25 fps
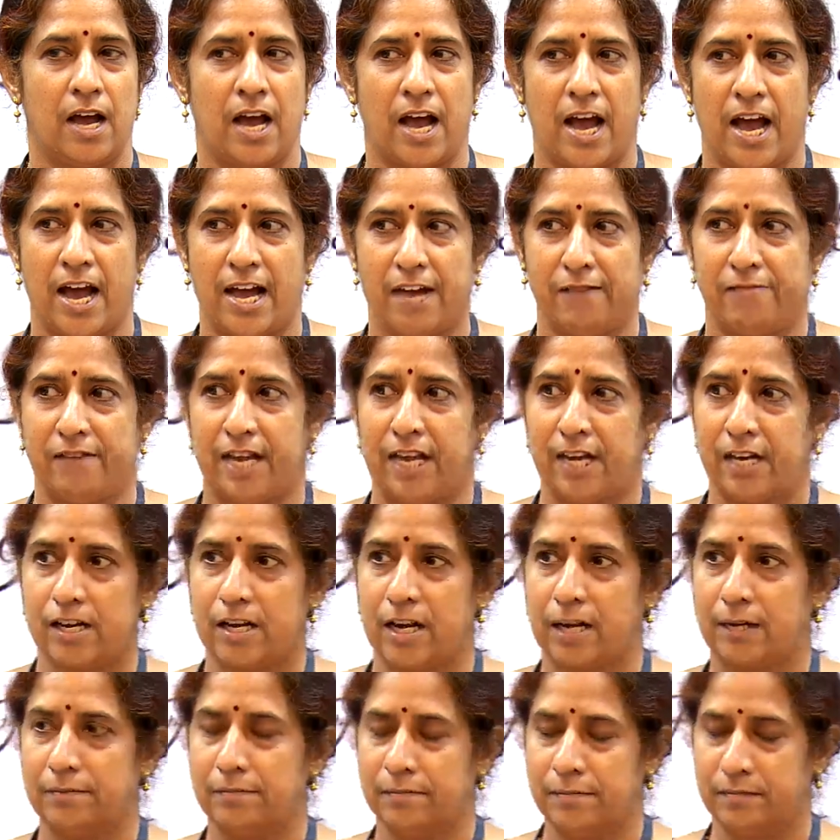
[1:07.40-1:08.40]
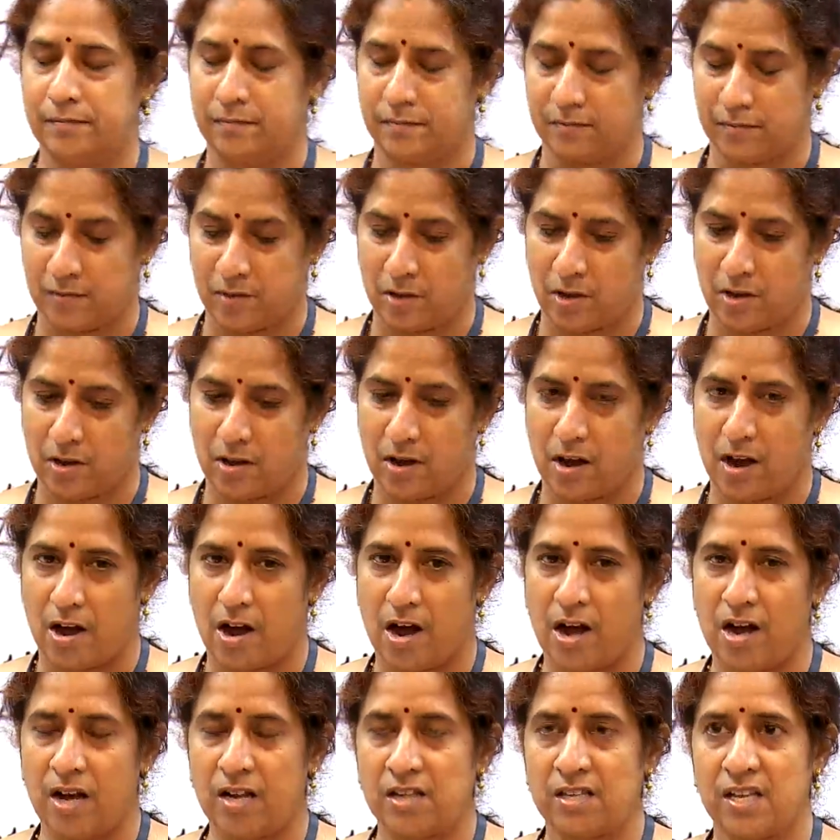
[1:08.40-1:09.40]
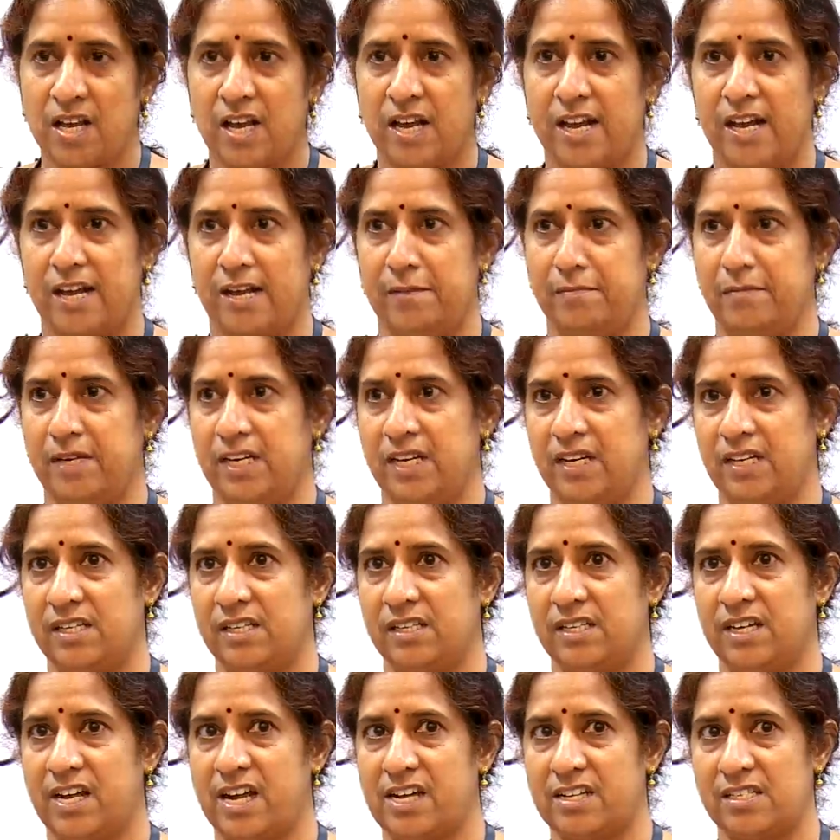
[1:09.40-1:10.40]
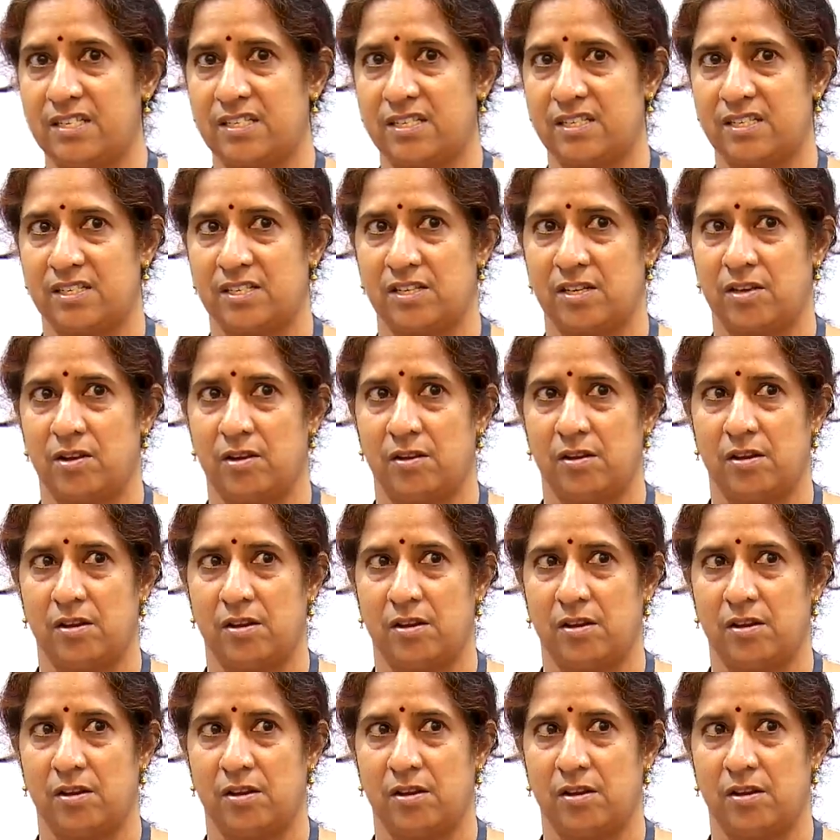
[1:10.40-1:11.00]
I welcome all the eminent guests